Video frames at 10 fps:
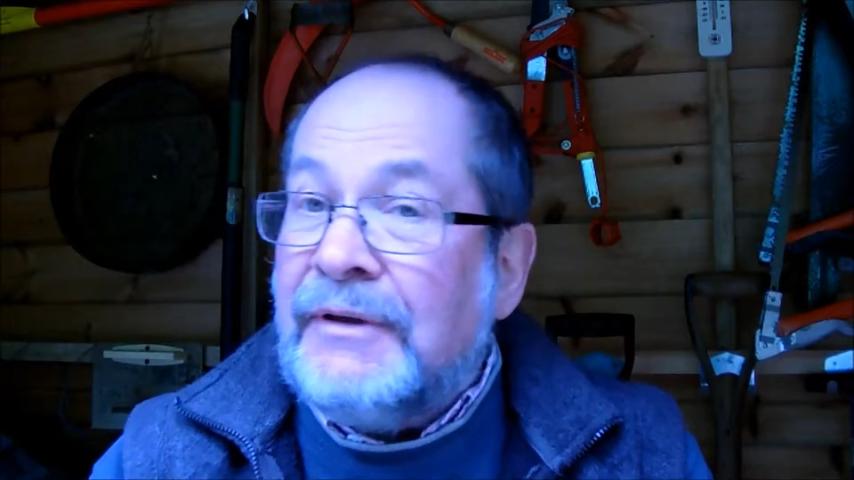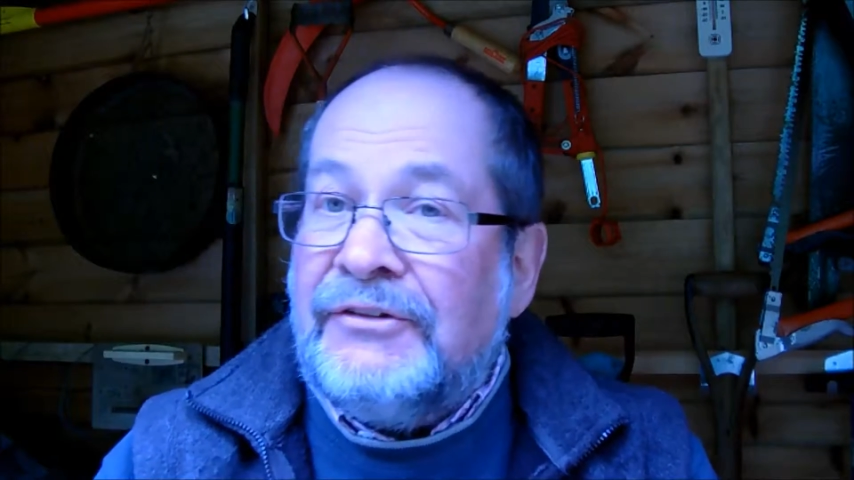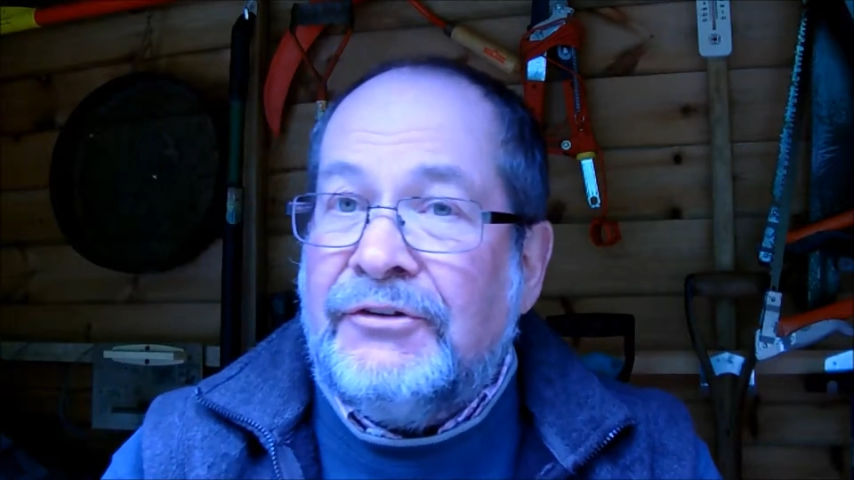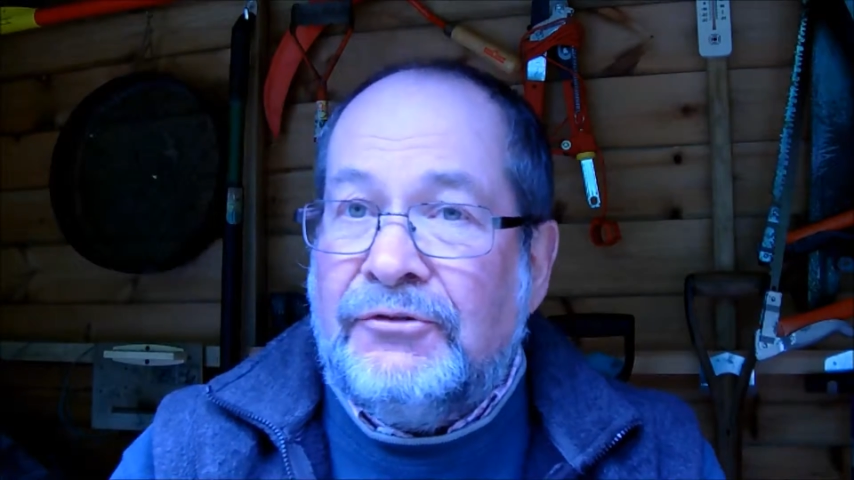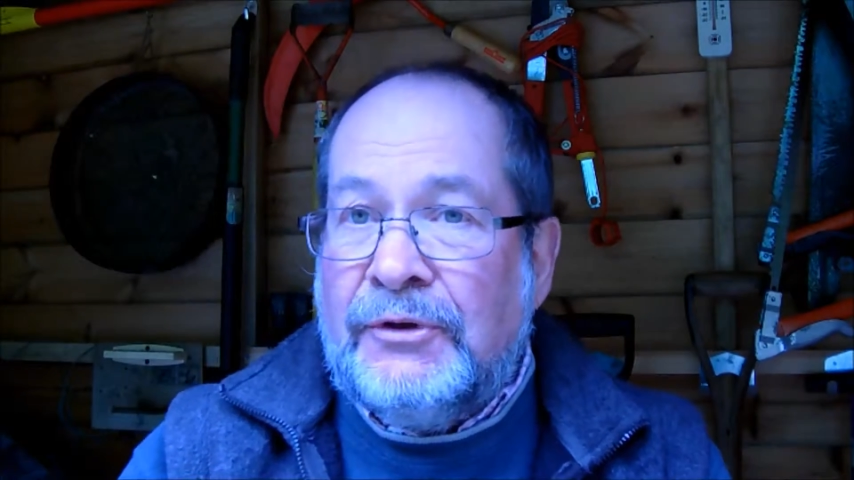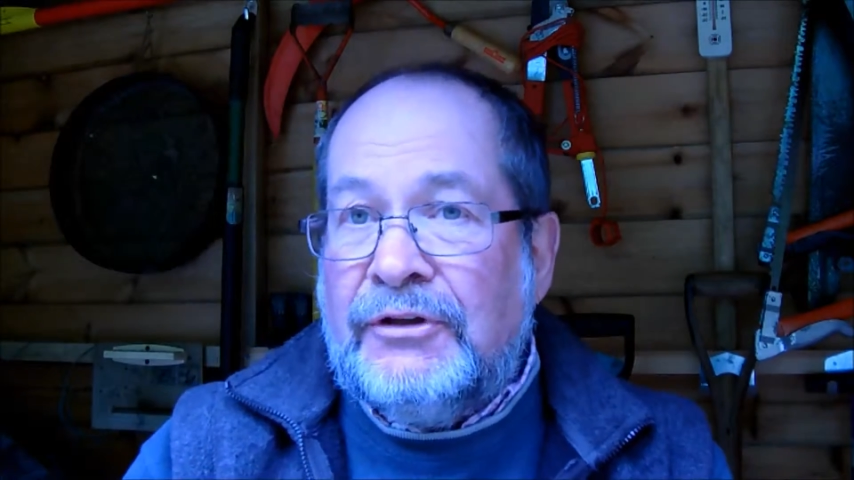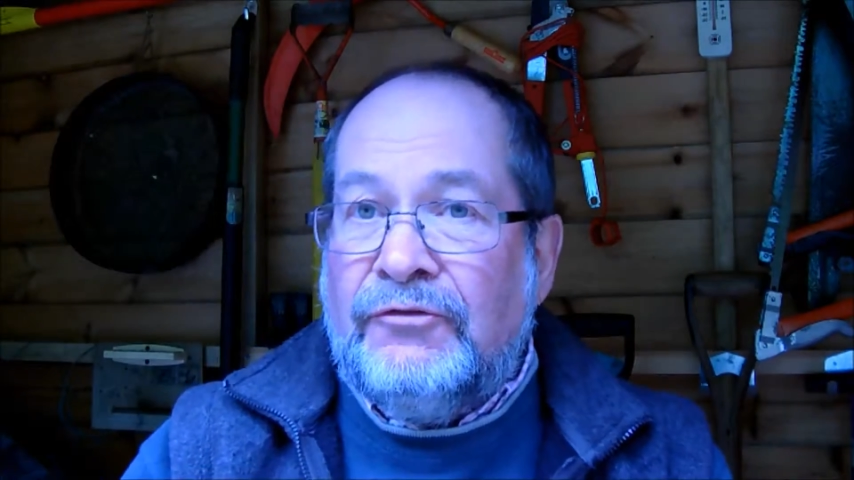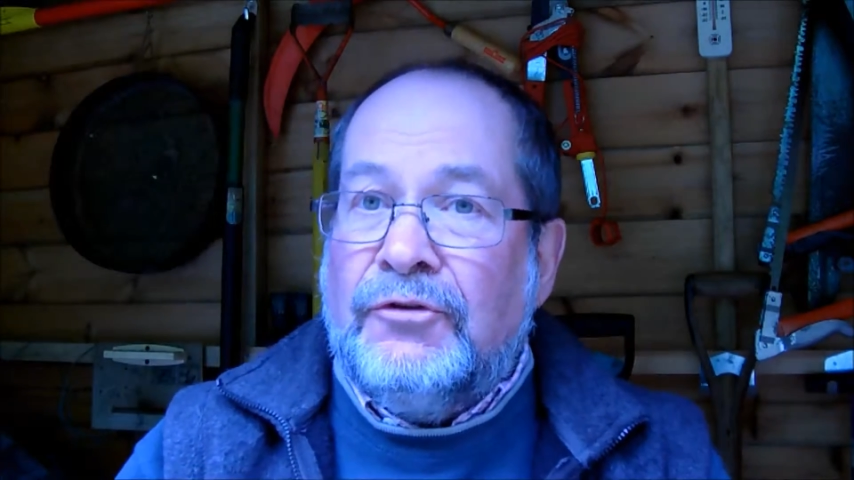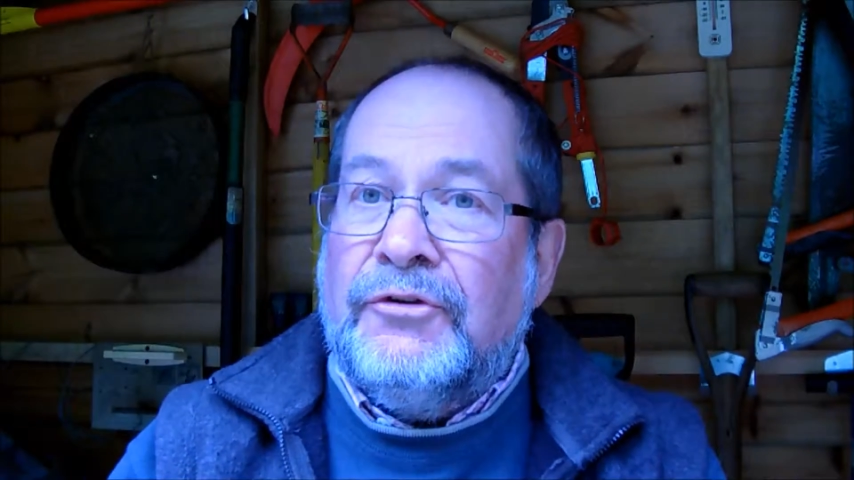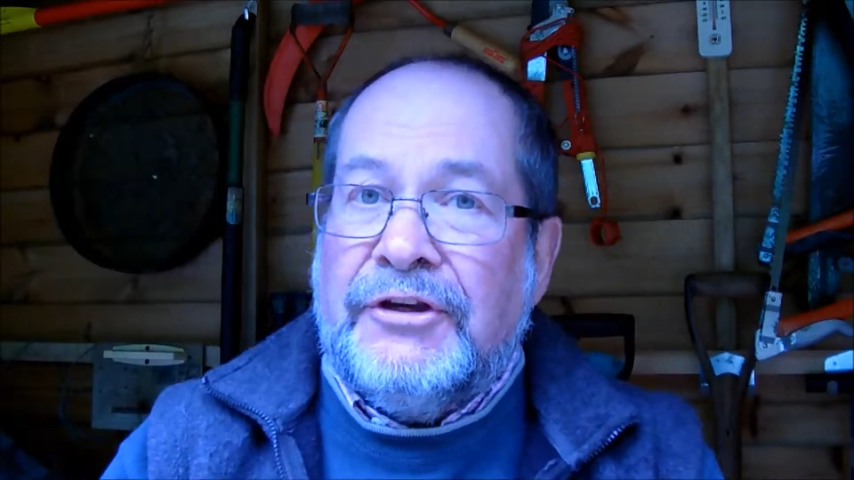Matthew
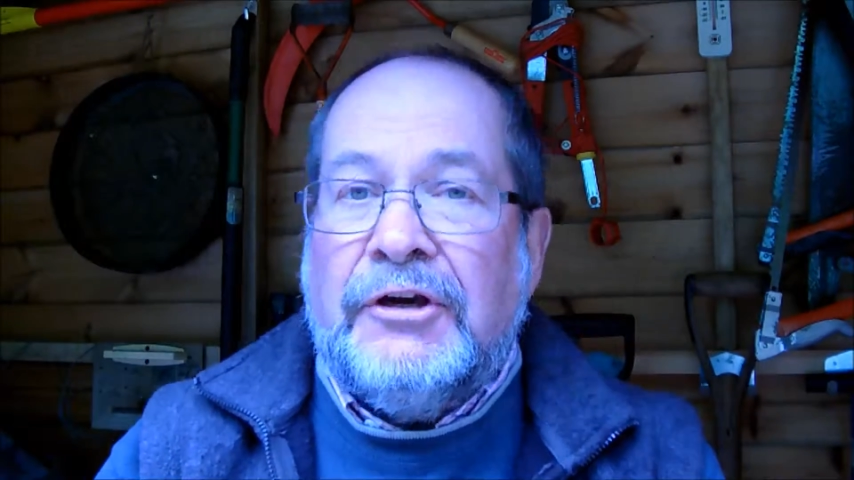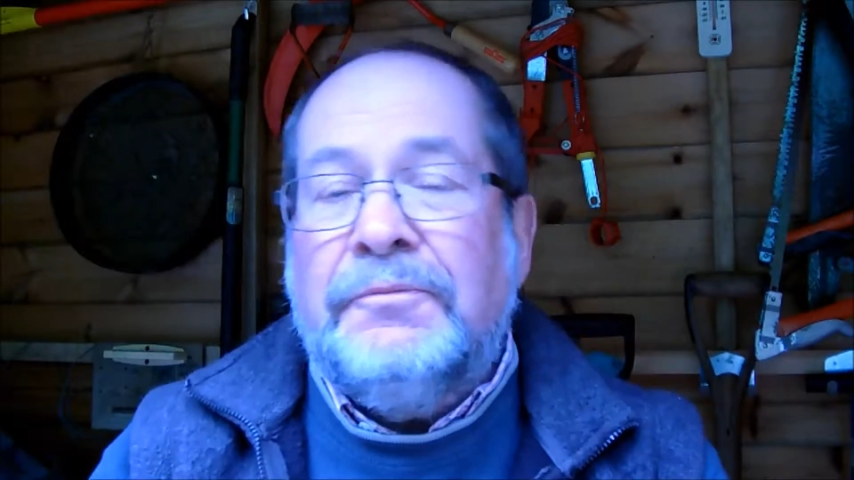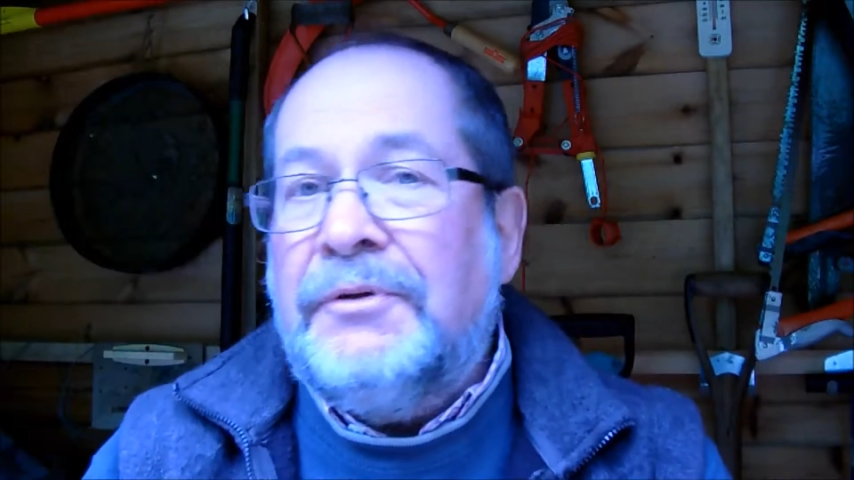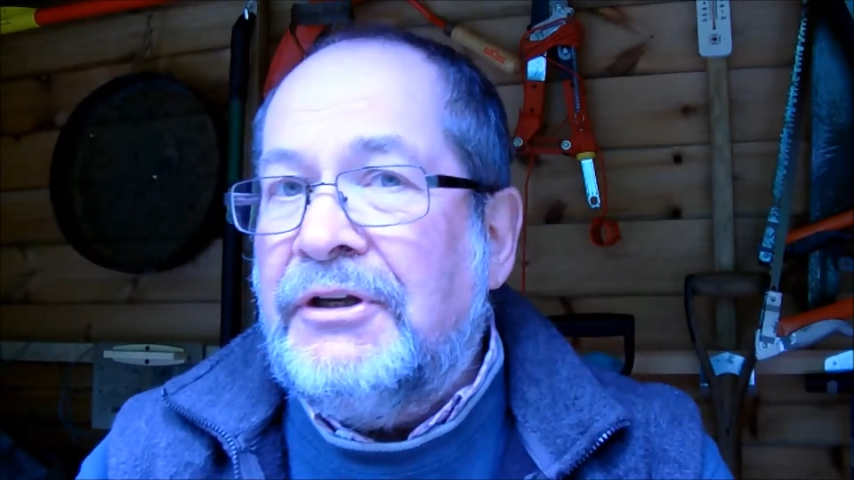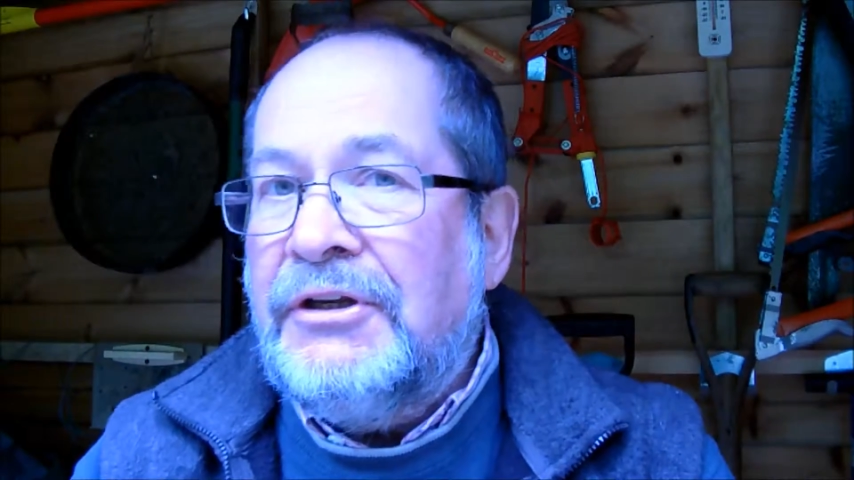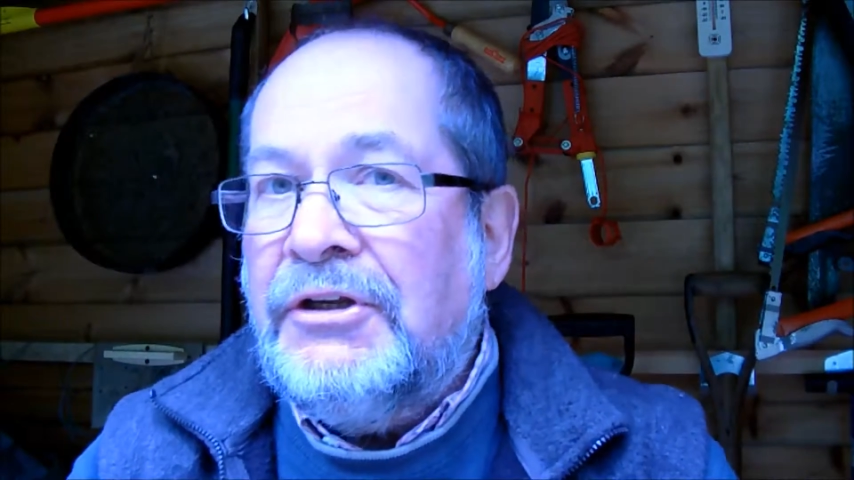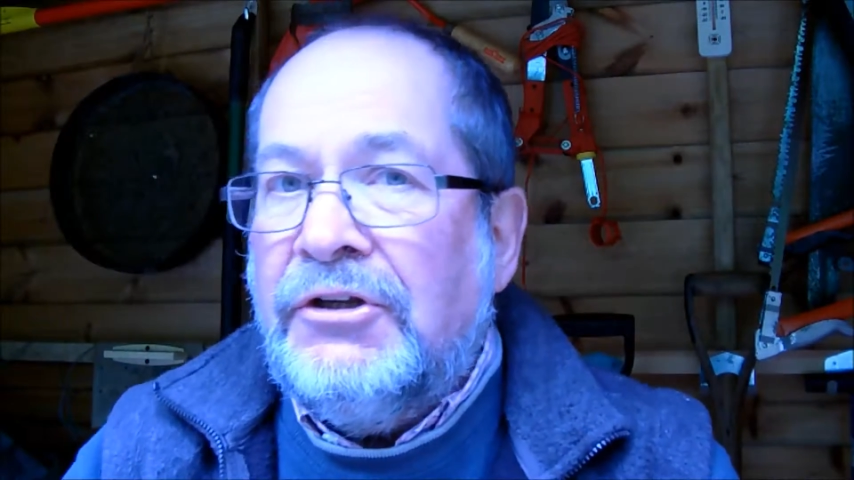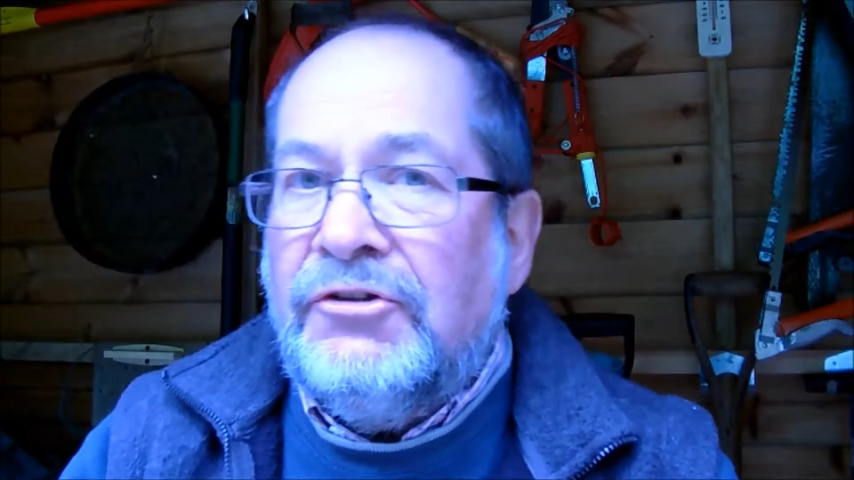24, the opening